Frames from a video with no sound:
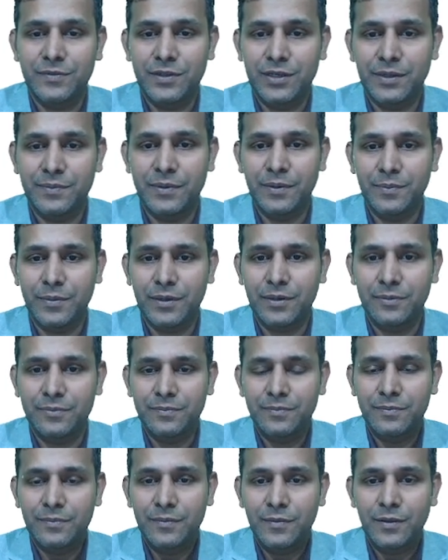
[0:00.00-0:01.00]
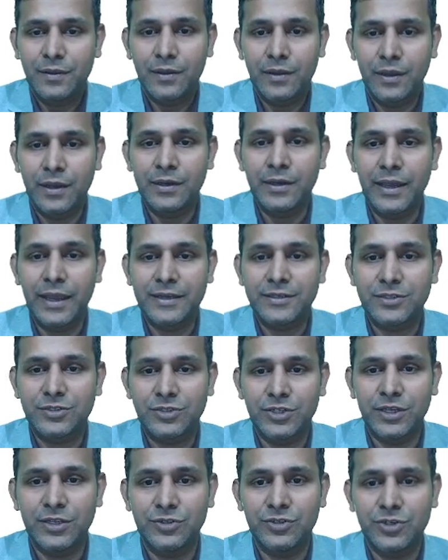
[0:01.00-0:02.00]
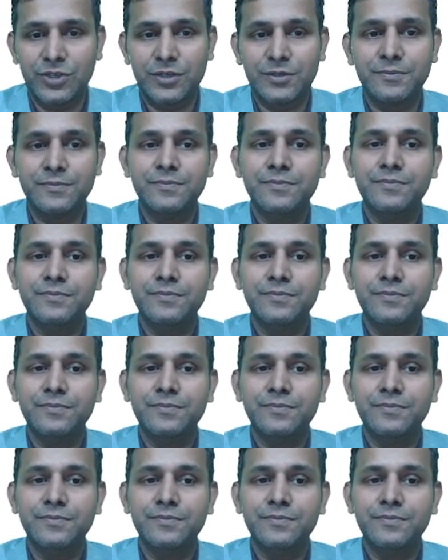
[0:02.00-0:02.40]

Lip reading: Remember, an exchanger